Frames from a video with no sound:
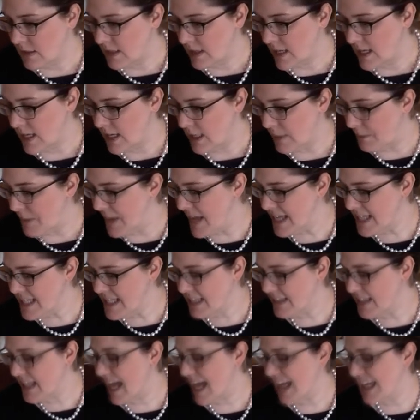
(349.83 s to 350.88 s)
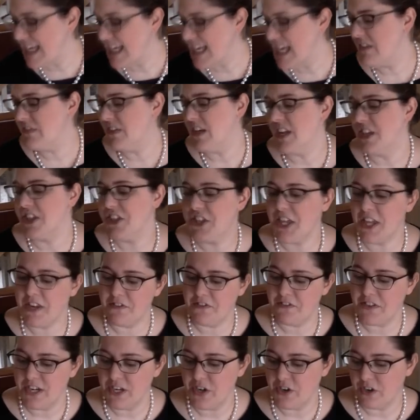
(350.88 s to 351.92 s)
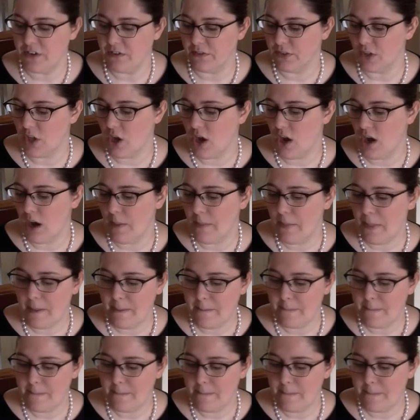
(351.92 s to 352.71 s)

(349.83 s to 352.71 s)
in an opinion lacking even a thin veneer of law,